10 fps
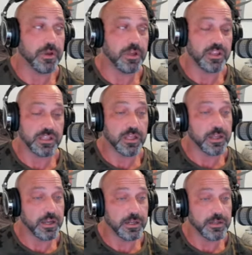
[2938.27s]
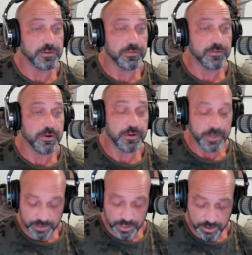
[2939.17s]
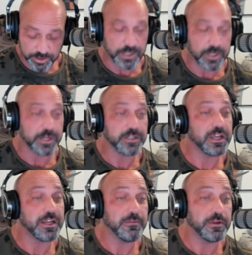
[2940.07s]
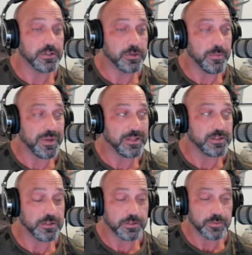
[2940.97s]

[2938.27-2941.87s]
lady is very intelligent and has had some amazing experiences.